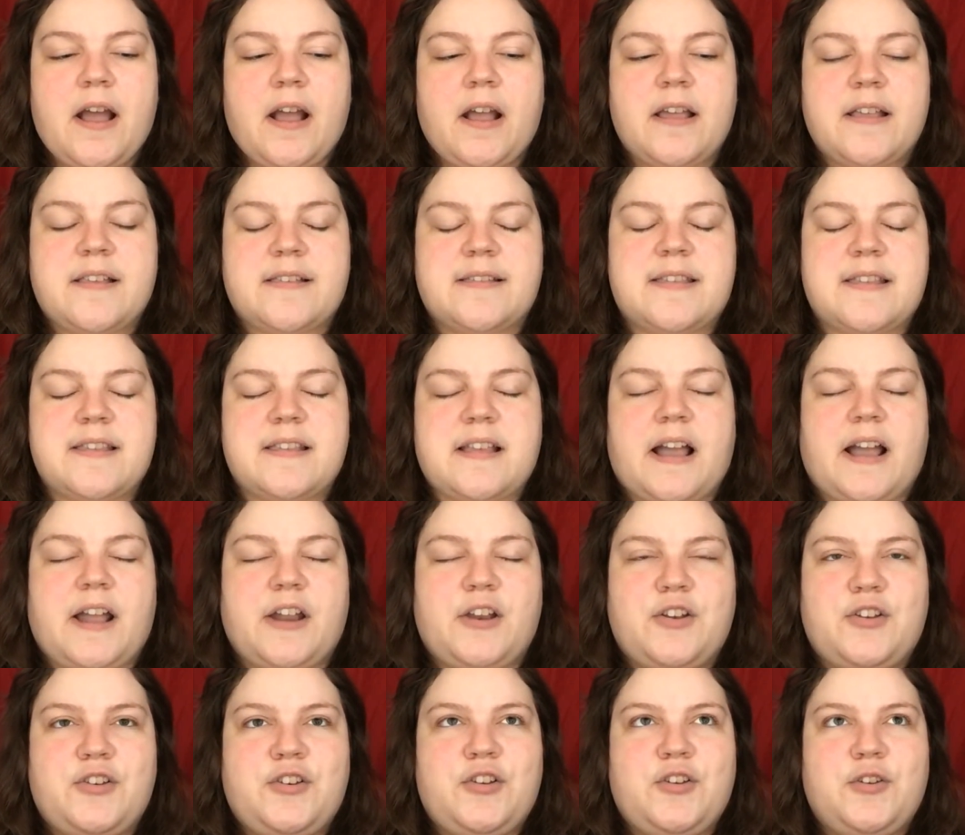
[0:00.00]
is
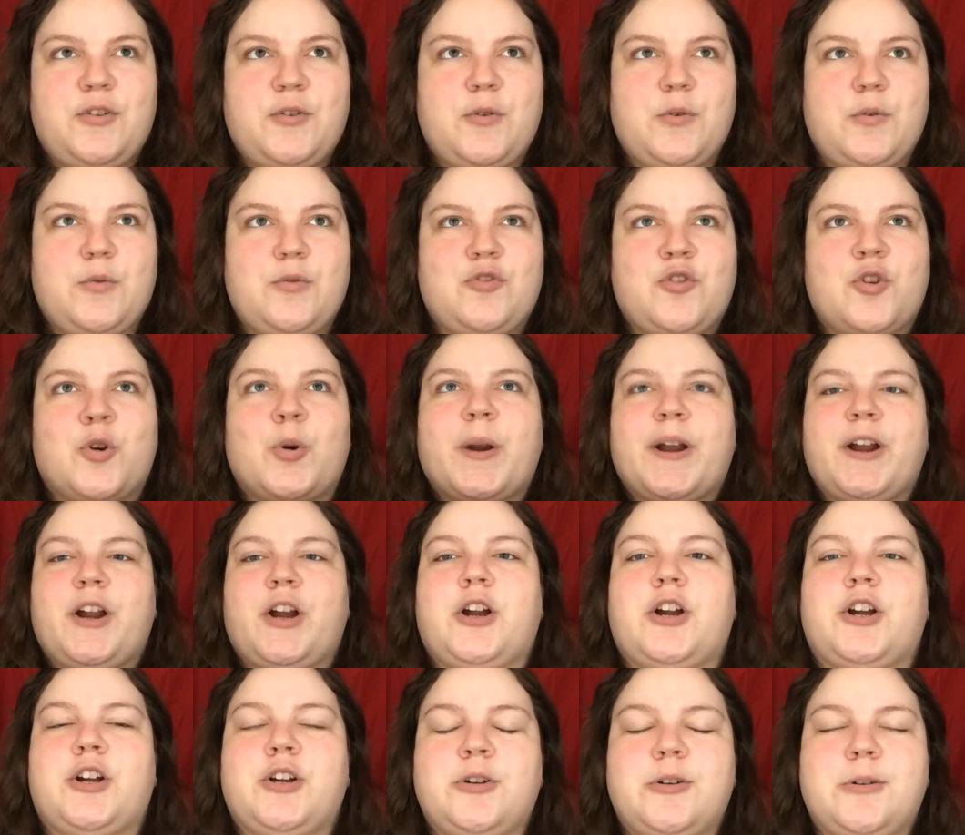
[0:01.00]
designed to
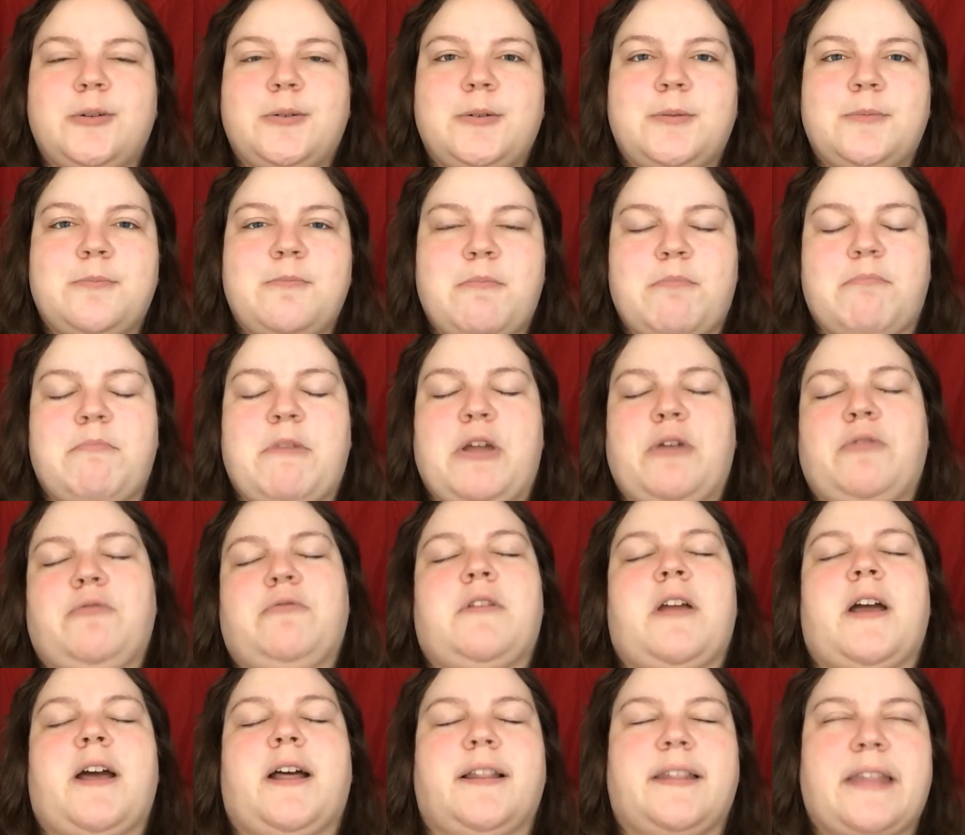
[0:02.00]
trigger
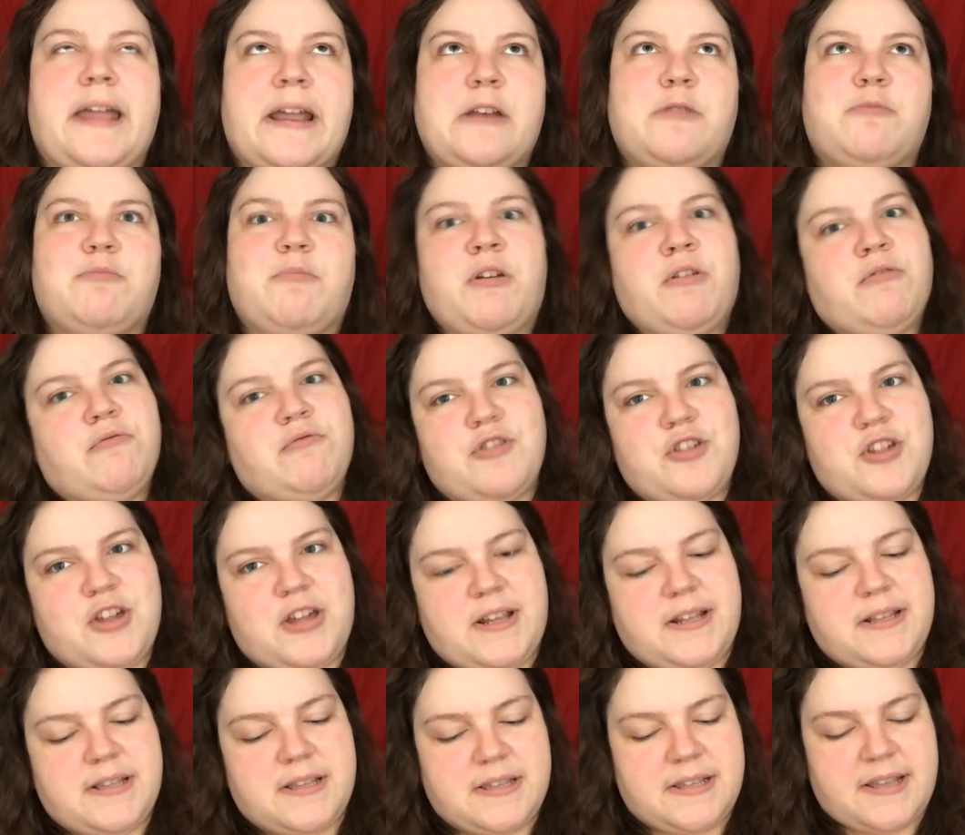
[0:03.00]
latent mutant
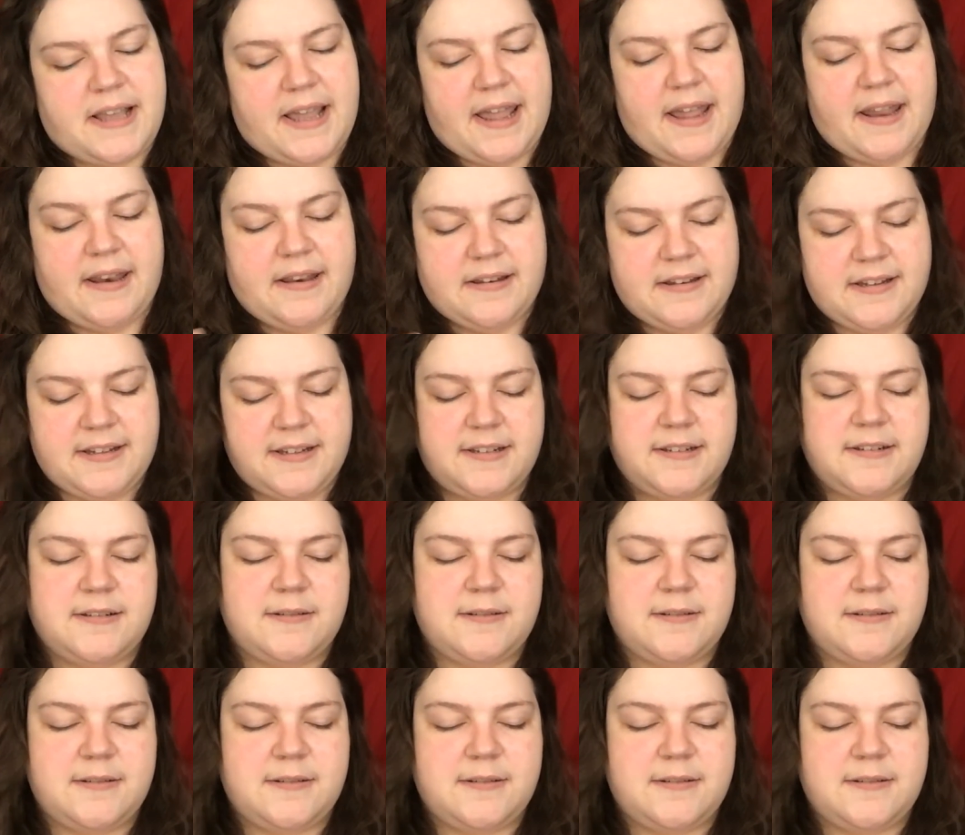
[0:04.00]
genes, and,